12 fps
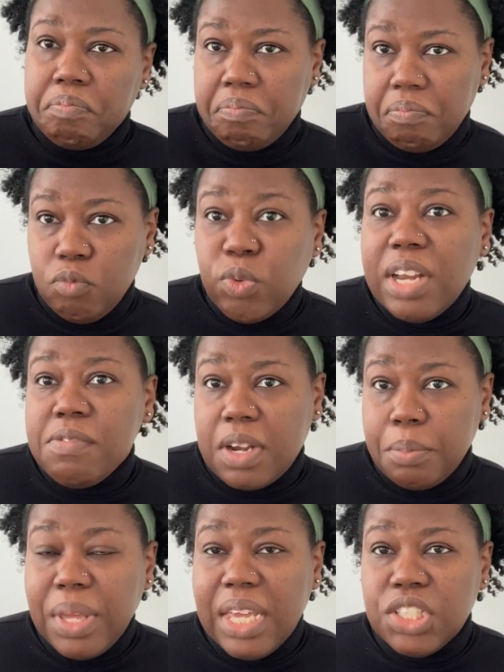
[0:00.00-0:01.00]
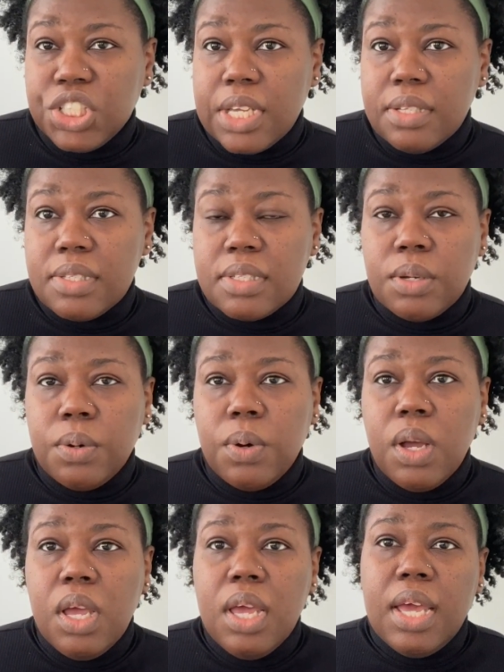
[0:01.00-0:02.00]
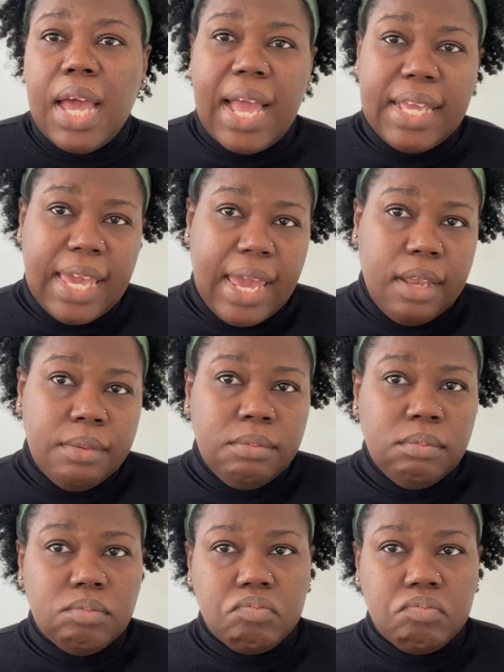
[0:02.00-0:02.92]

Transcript: relevant pages. So again,